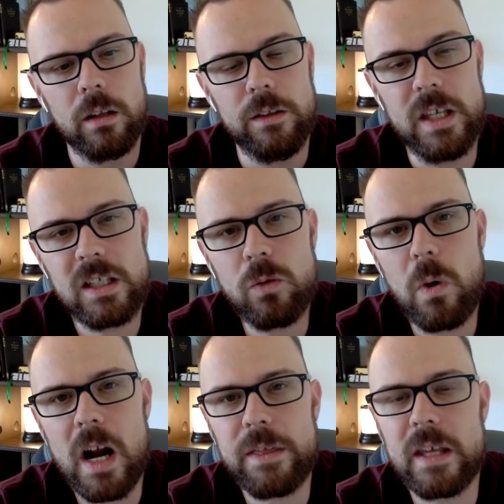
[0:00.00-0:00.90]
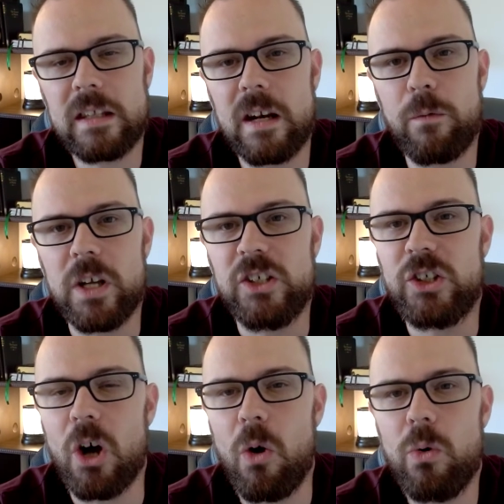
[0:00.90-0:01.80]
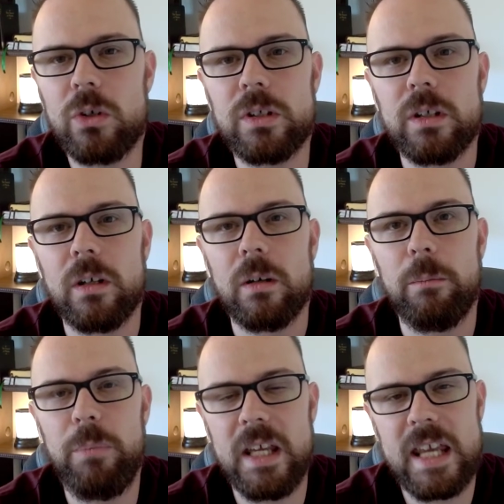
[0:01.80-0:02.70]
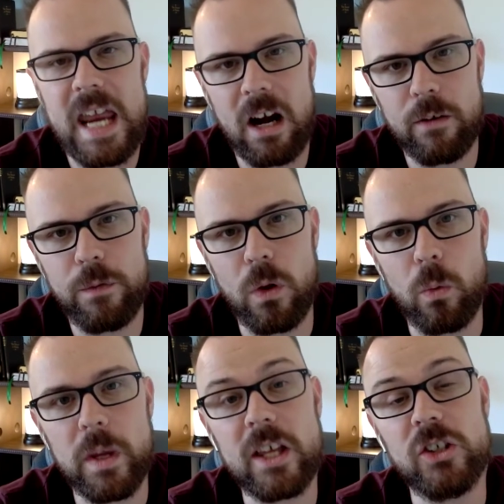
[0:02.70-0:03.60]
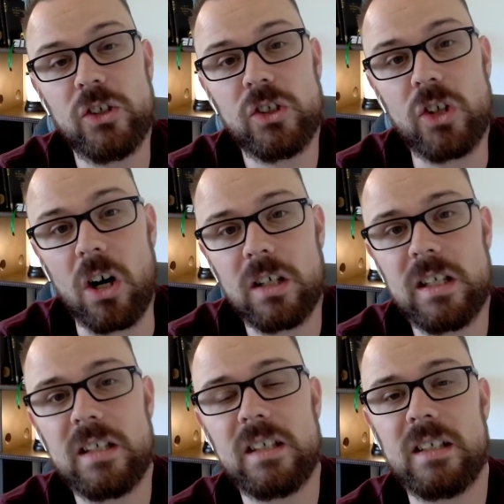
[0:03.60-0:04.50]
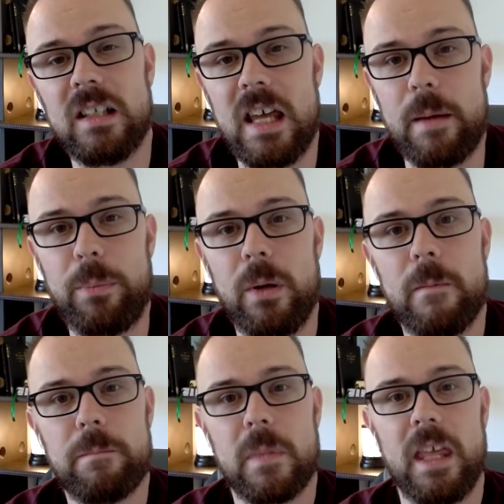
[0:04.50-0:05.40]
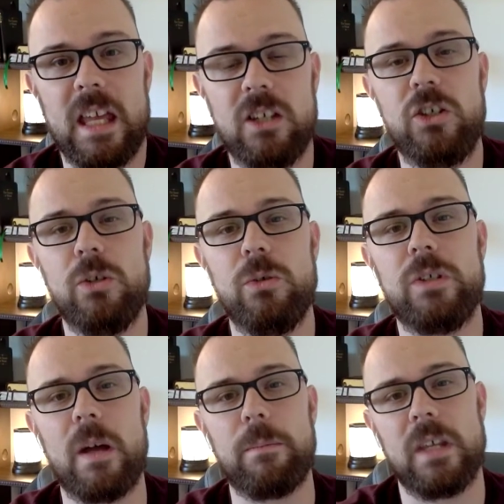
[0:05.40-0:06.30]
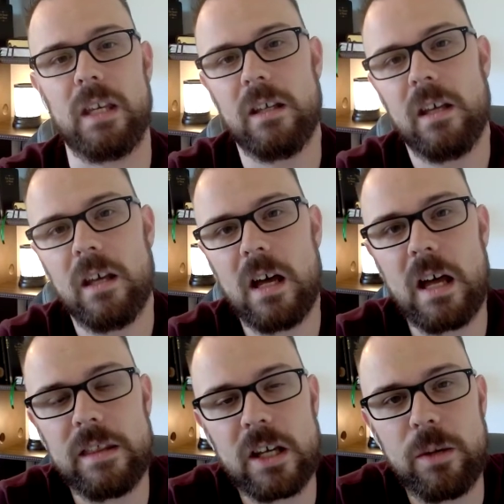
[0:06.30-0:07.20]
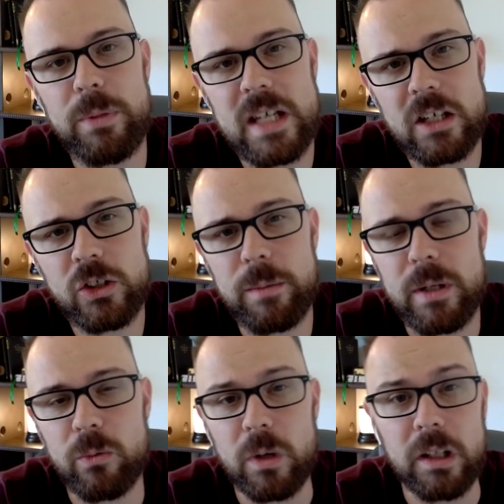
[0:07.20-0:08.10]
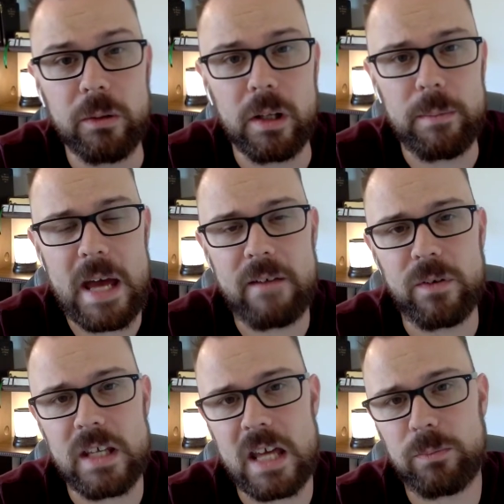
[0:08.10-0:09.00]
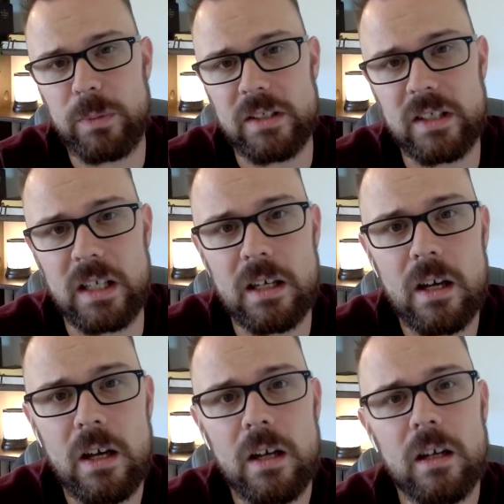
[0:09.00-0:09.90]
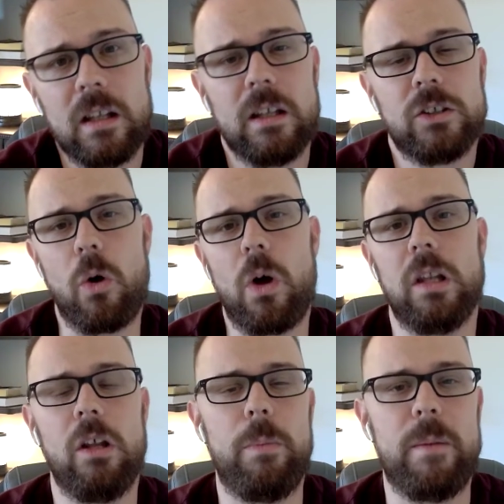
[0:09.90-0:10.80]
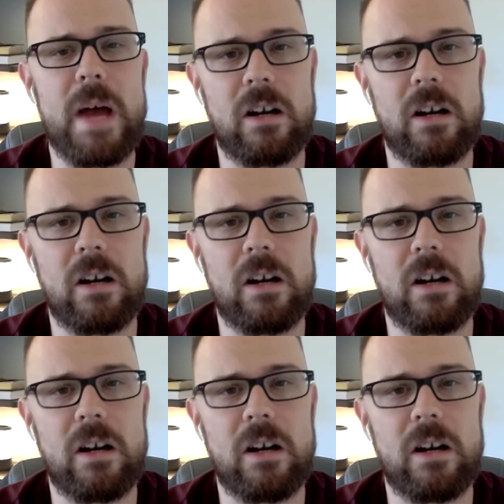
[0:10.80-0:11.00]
This is where I think that if we don't be careful, we could start to slip into something that could potentially be really, really bad for the SBC. So a little bit of